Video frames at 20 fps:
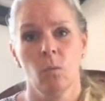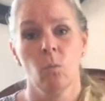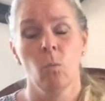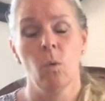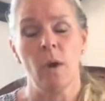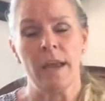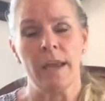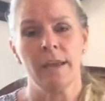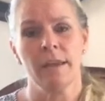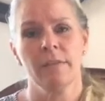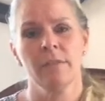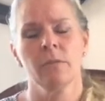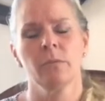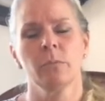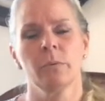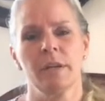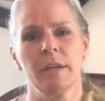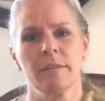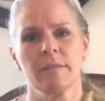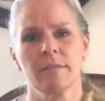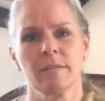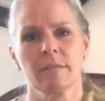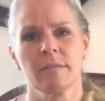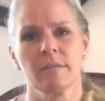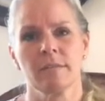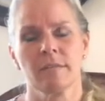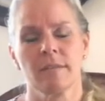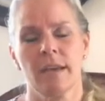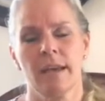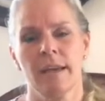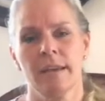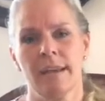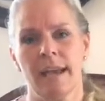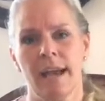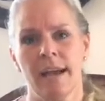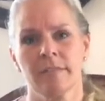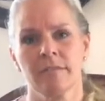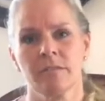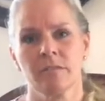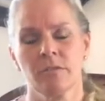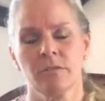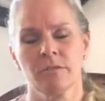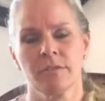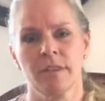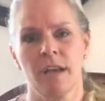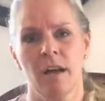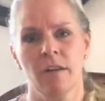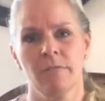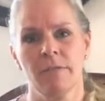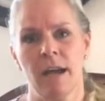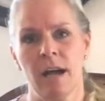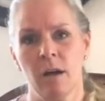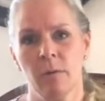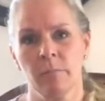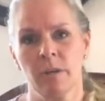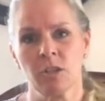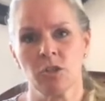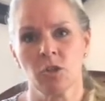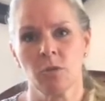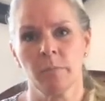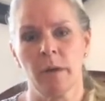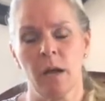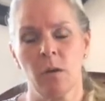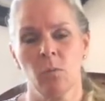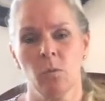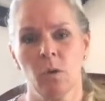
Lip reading: Weigh the risks and ask yourself, how much am I